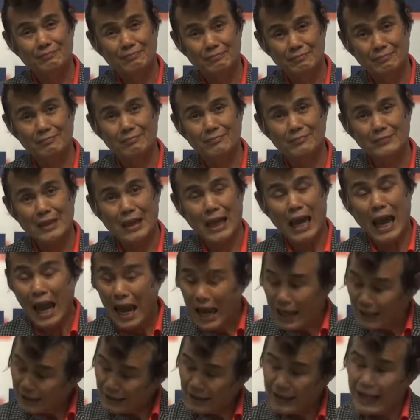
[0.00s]

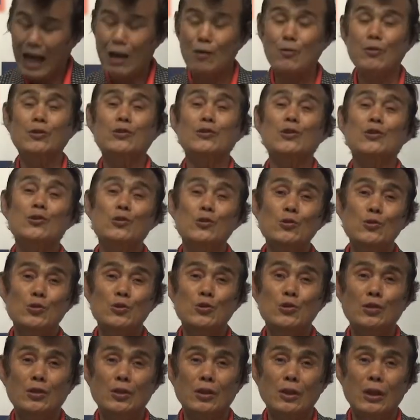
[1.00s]
And God going to
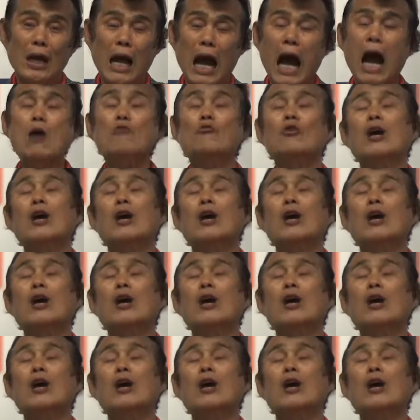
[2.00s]
use you. How